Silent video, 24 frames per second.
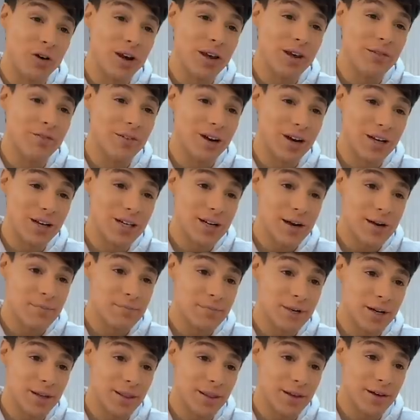even
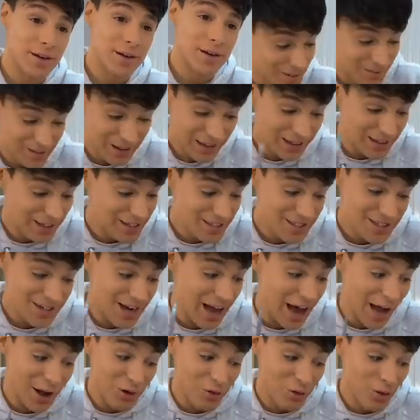attempting this. And listen,
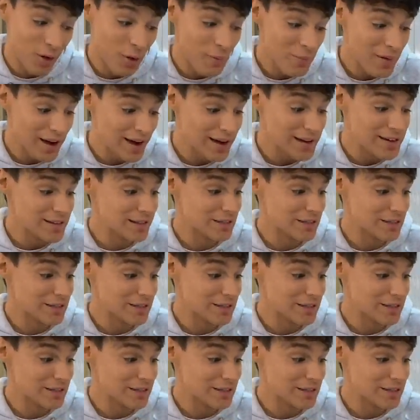I don't got many to